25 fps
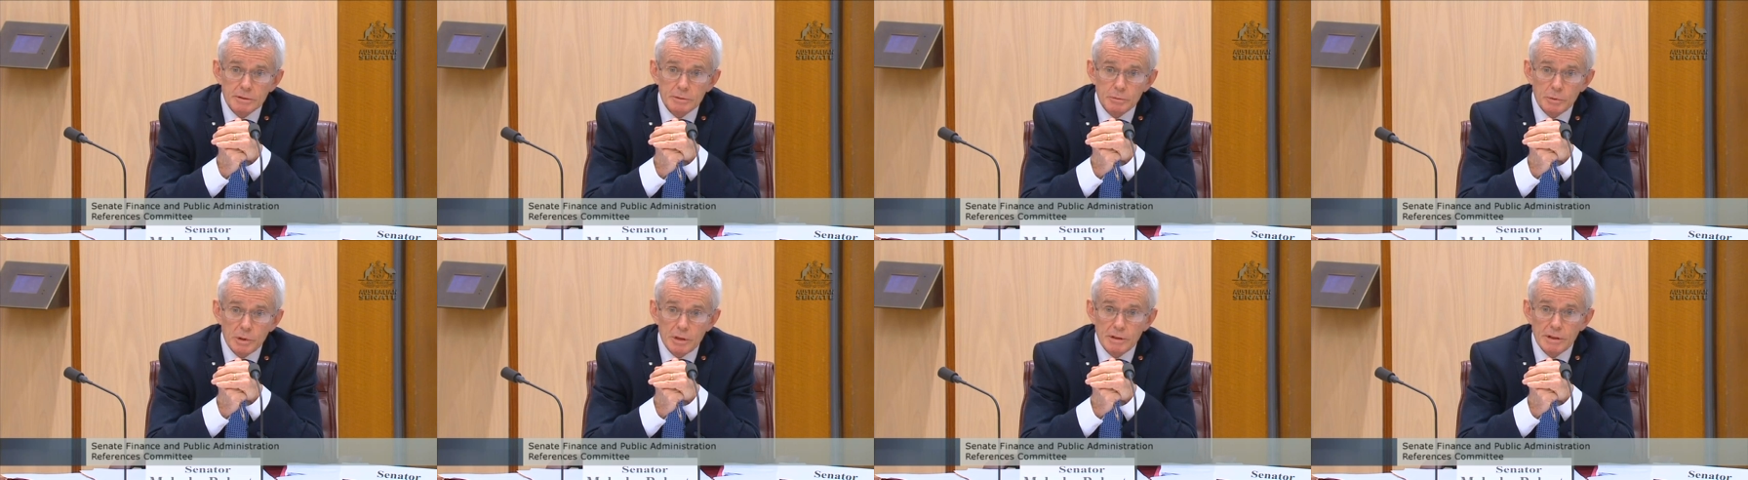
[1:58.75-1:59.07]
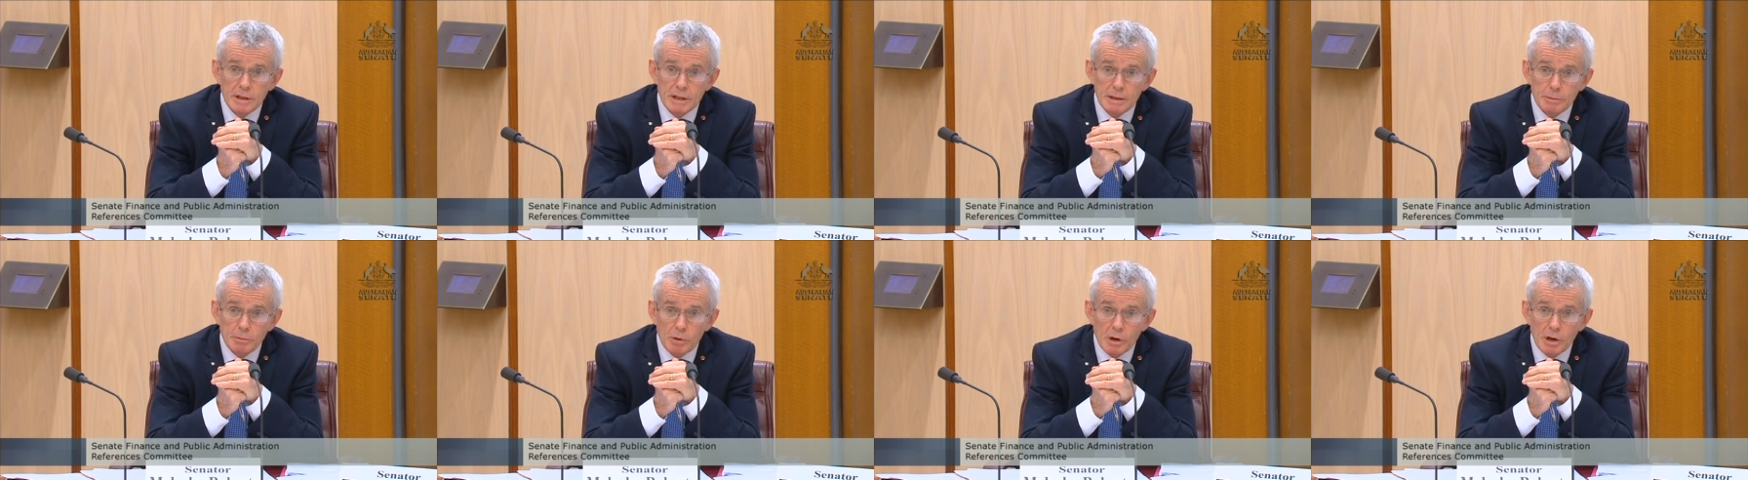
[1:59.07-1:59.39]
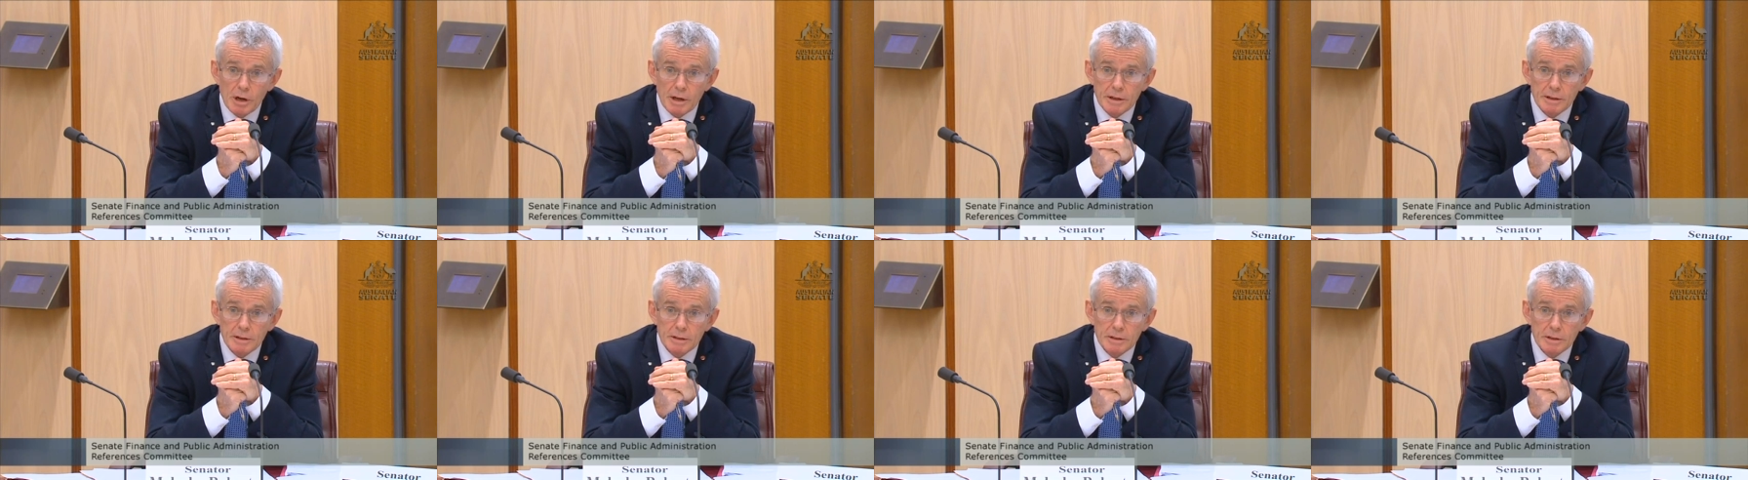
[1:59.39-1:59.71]
with
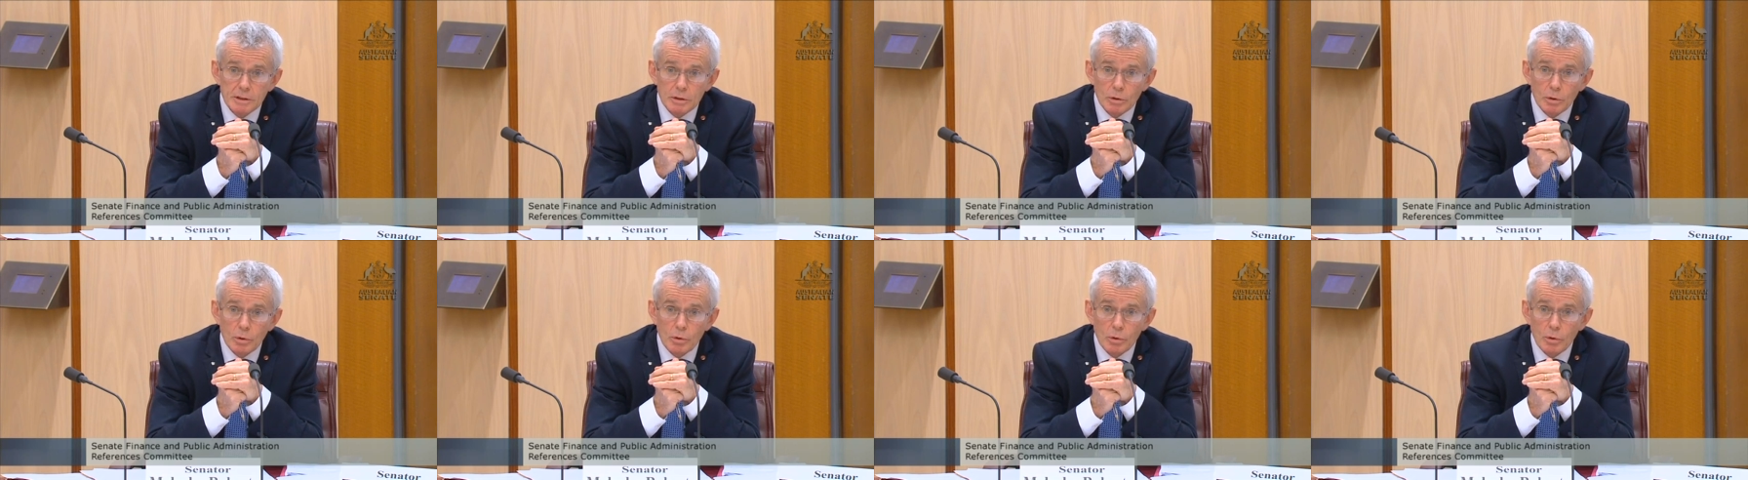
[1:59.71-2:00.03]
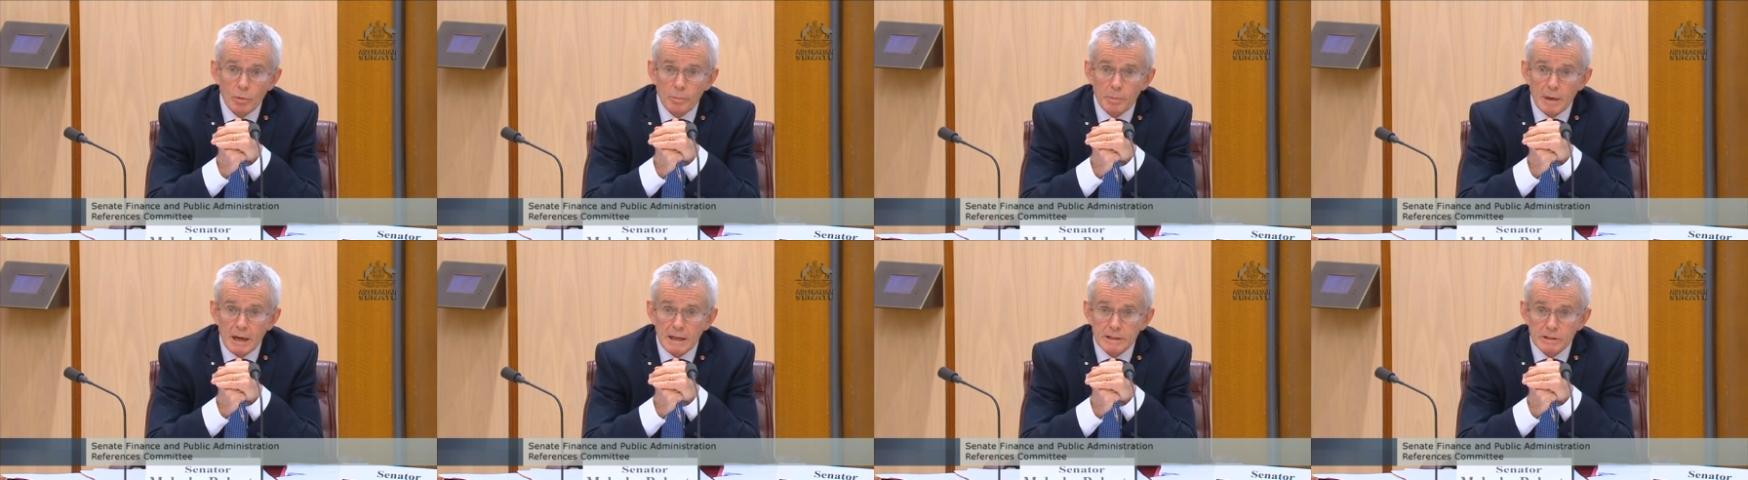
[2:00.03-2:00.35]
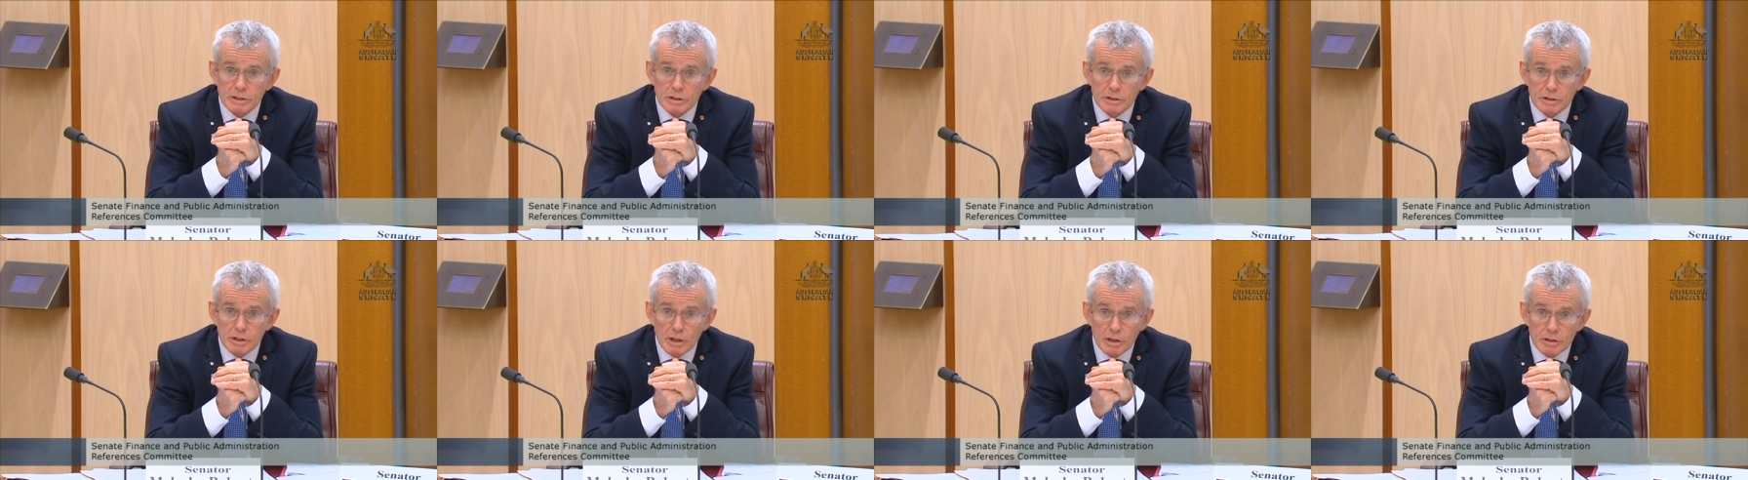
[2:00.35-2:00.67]
EY or
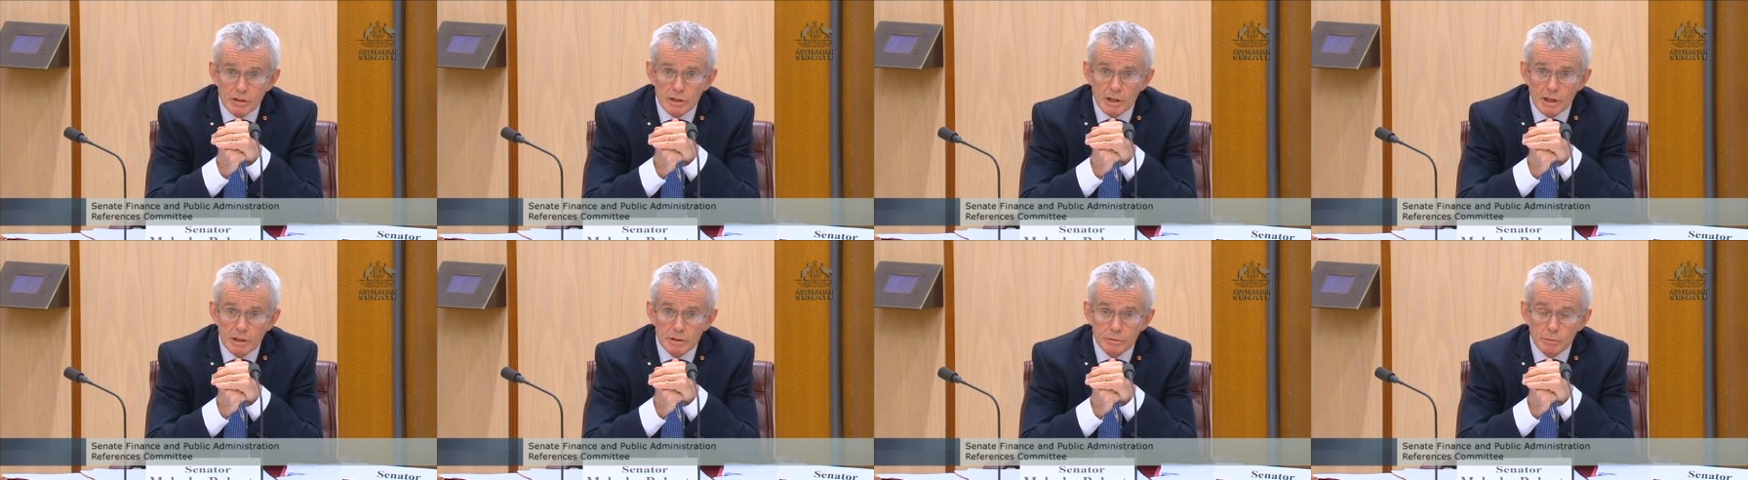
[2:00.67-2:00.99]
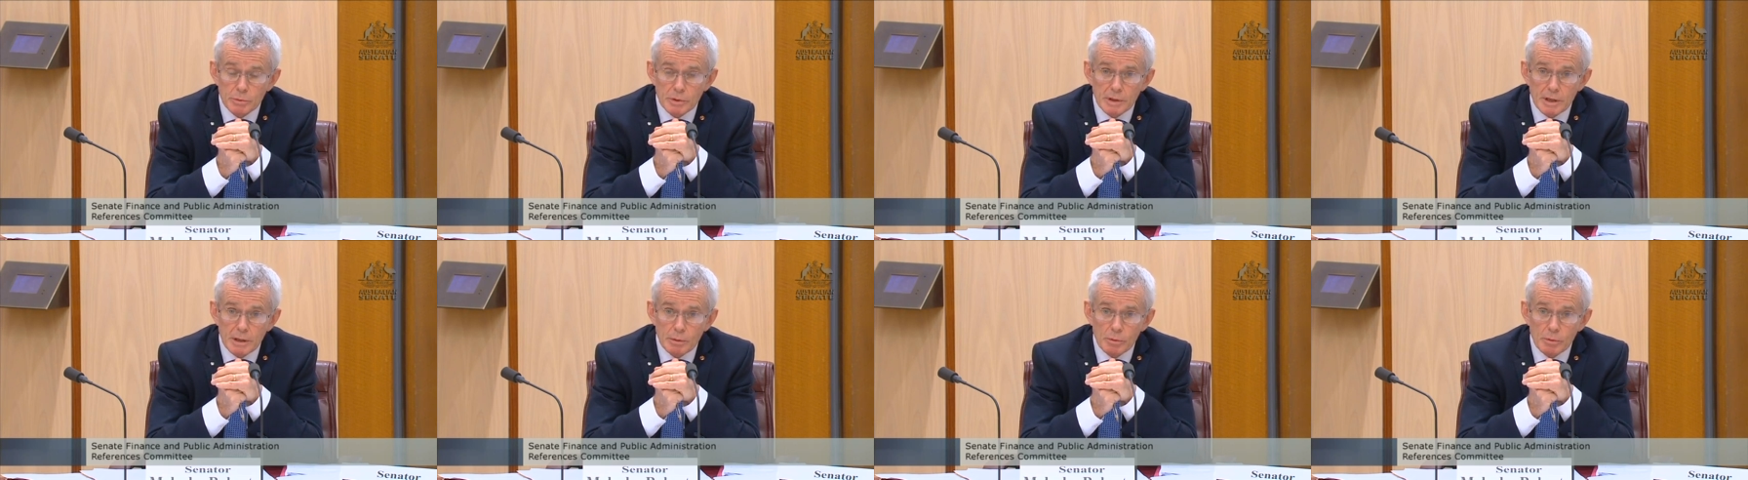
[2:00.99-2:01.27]
past association with